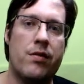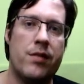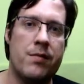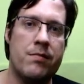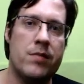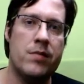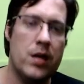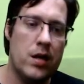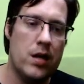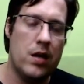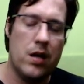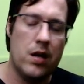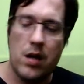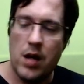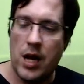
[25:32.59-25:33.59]
them.
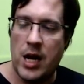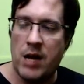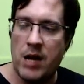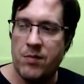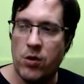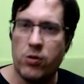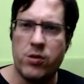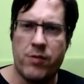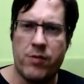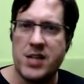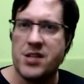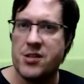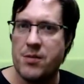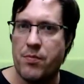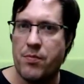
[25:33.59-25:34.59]
All the
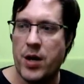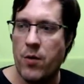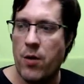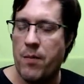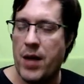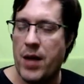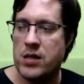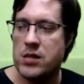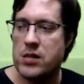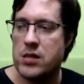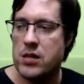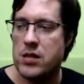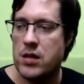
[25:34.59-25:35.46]
races are pretty well balanced.